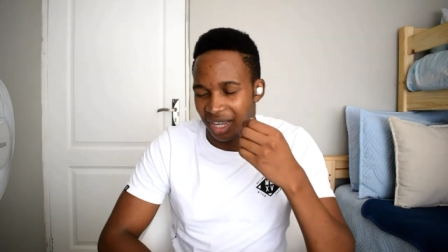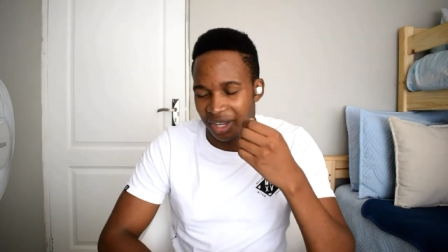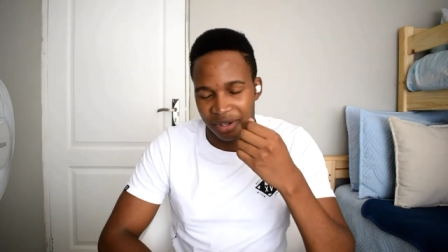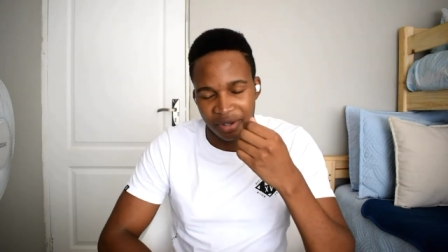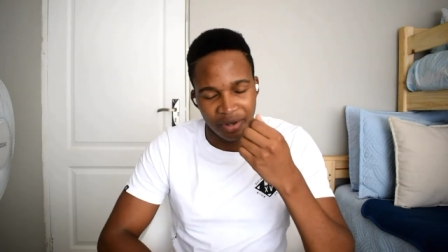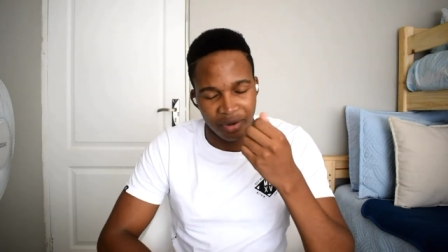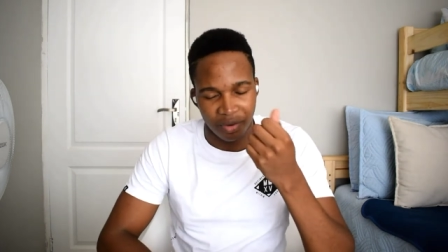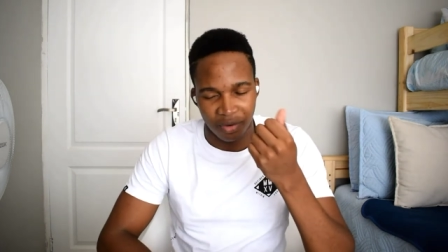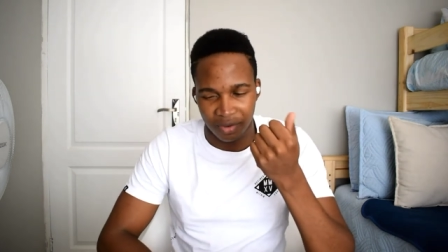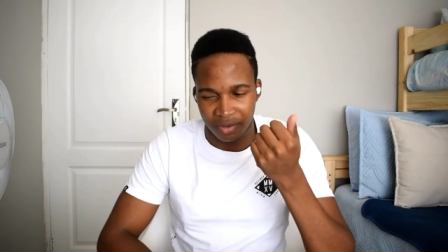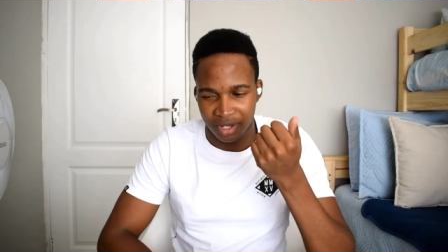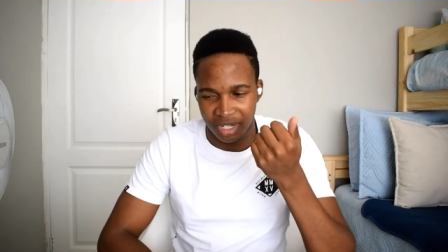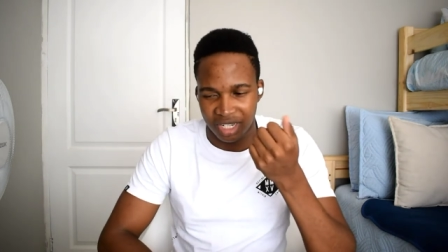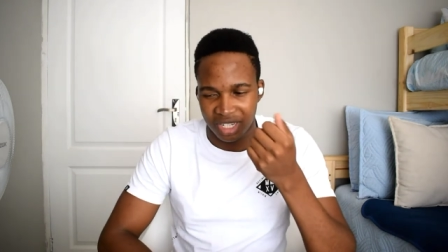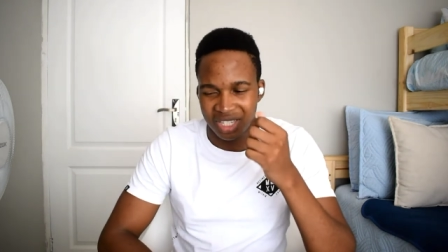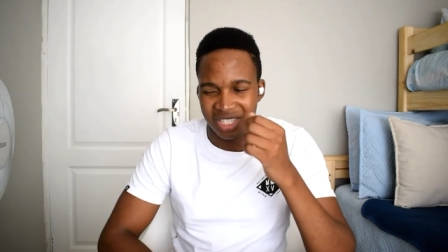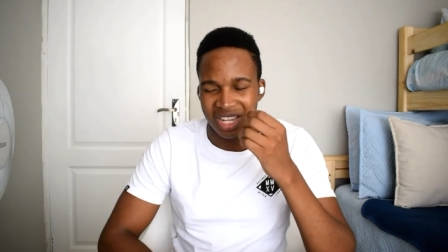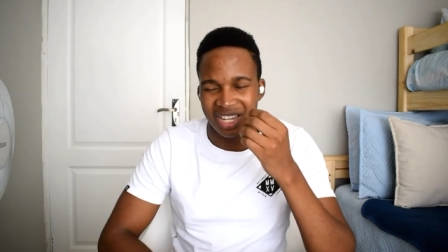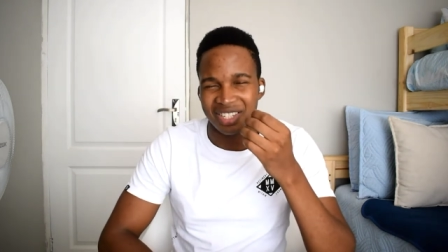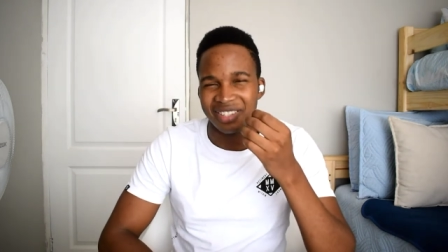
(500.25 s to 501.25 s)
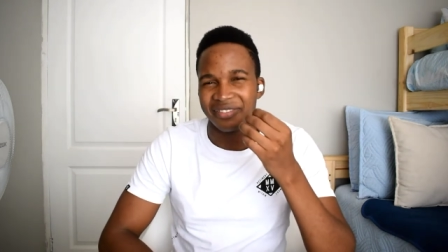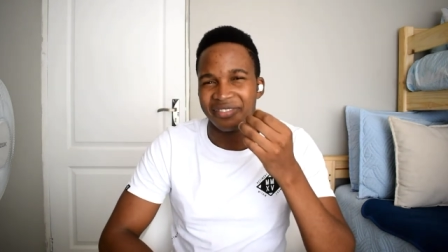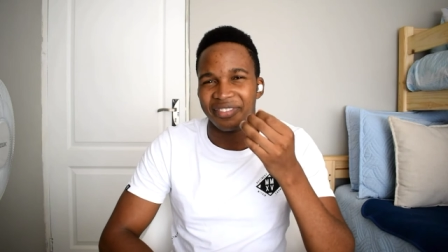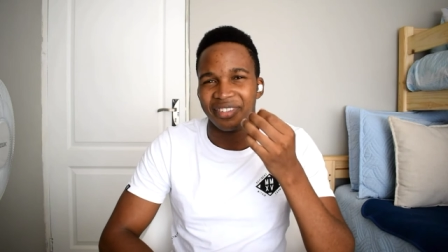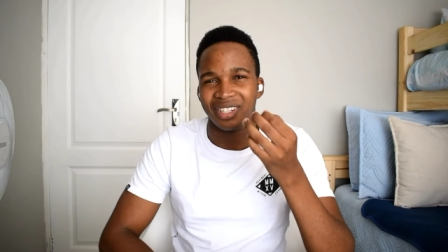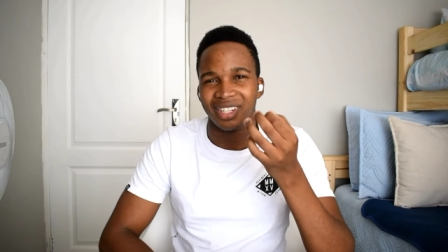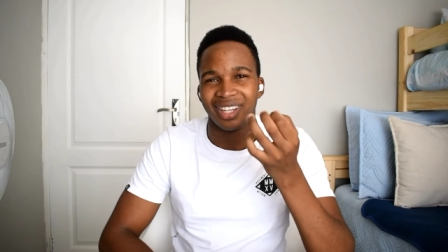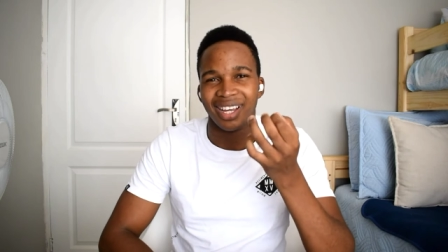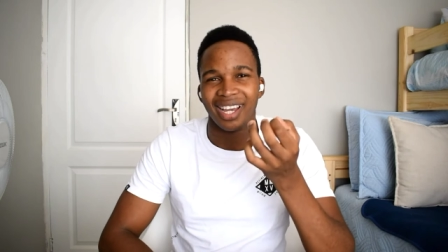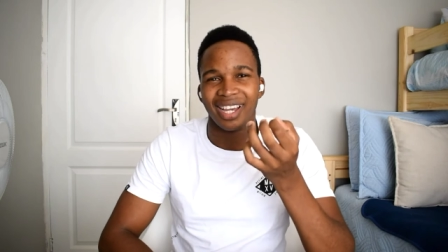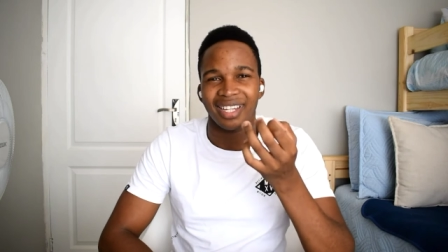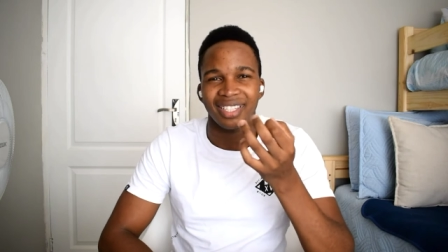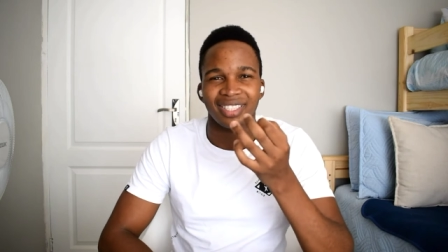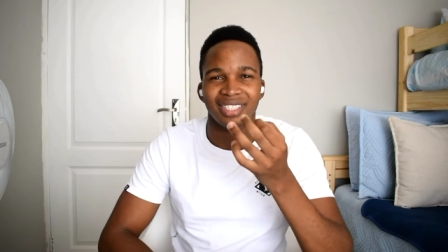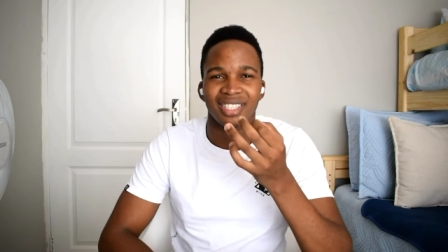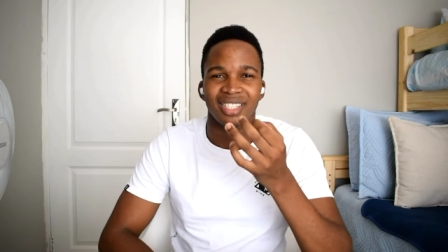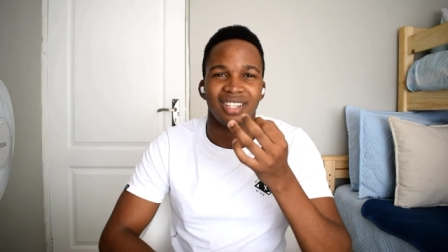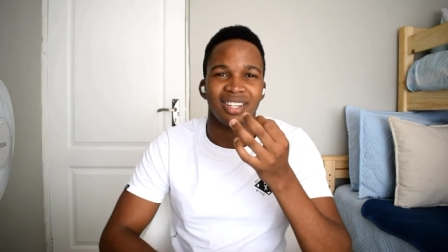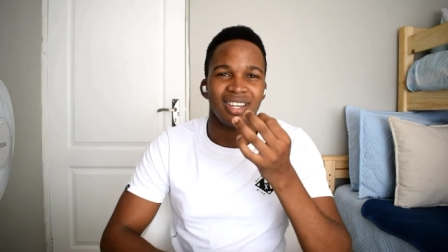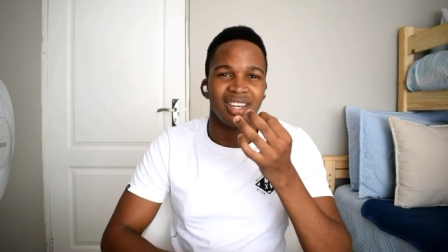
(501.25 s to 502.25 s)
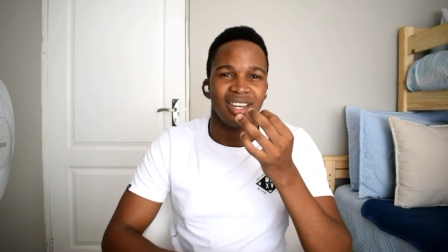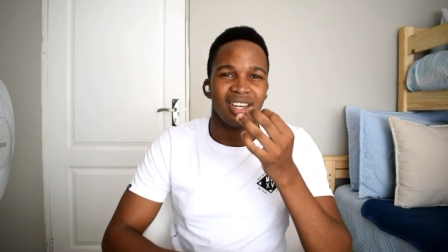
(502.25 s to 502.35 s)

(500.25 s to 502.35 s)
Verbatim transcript: I don't know, it just doesn't feel right.